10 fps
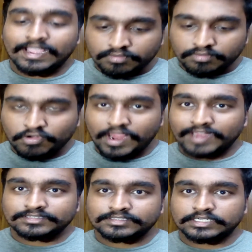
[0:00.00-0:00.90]
I haven't
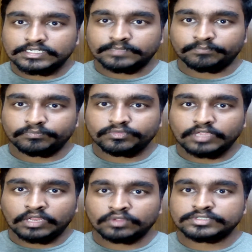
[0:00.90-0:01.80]
cracked the
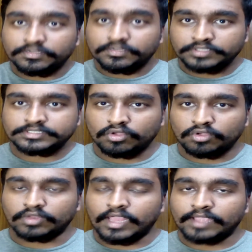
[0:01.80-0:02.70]
surface alone.